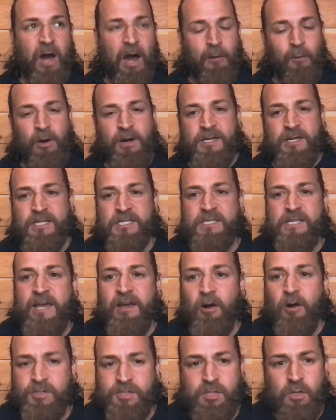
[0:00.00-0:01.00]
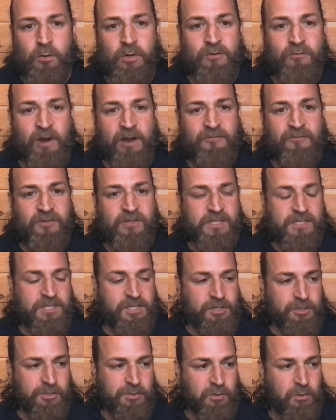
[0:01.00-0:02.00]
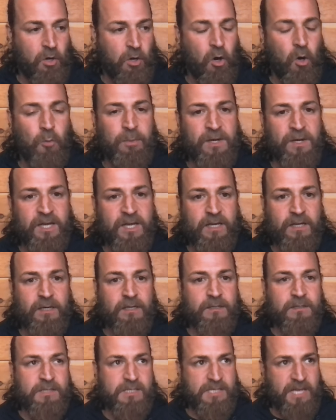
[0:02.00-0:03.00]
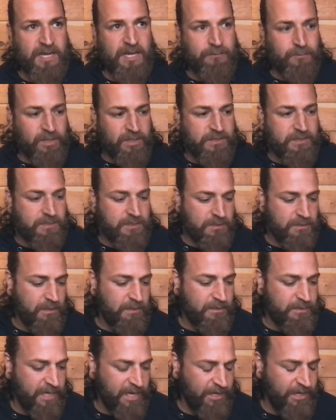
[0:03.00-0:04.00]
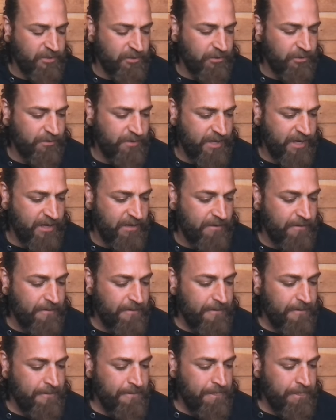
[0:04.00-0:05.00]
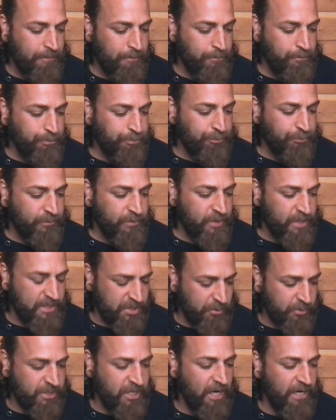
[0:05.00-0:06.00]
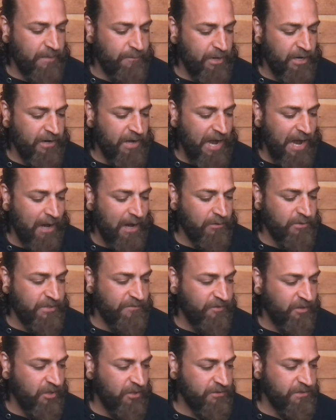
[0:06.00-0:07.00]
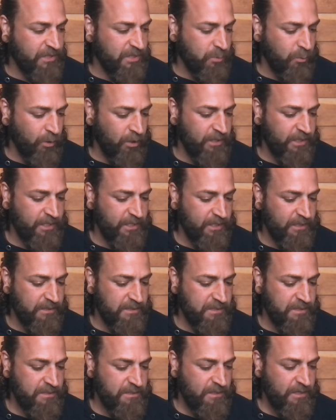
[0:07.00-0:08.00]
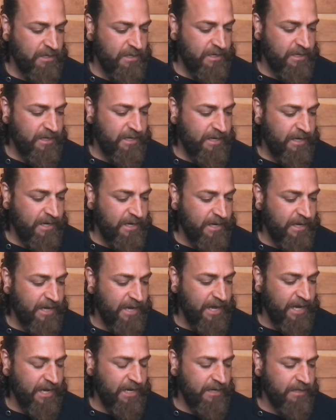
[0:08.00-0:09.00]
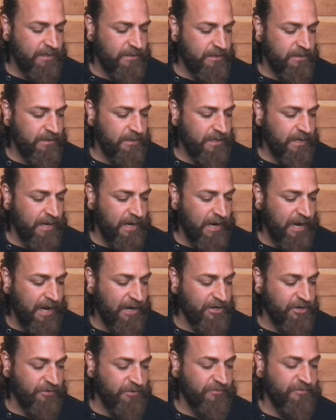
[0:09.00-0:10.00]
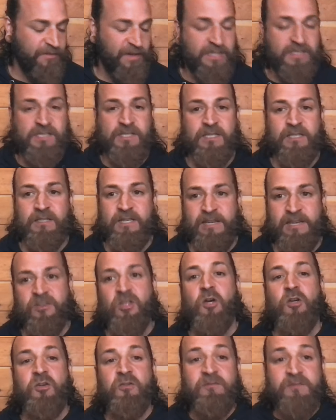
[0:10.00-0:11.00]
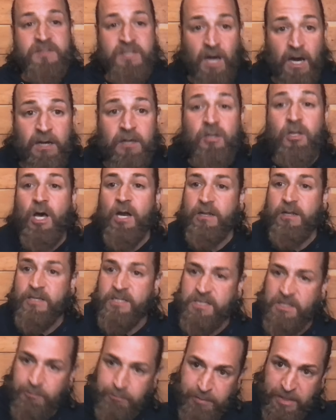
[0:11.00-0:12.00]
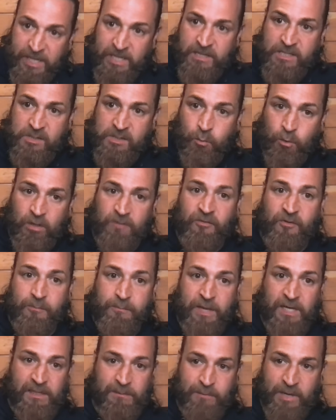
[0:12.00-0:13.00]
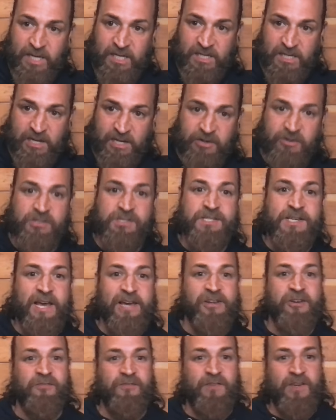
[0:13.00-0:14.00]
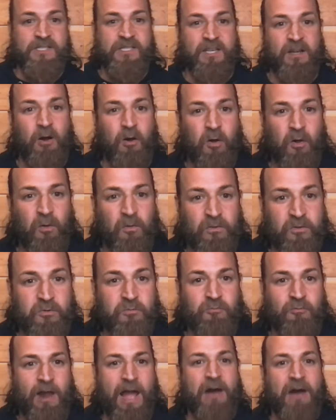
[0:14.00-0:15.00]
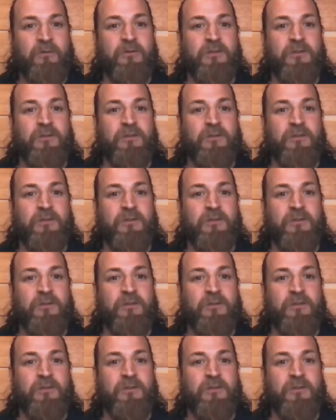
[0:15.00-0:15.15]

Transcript: wanted to say also in reference to your sort of opening statements daniel that because you were talking about how difficult this work is and how you're facing even though you've done a lot of this and been in this work for many many years now you're mm-hmm. facing a whole new round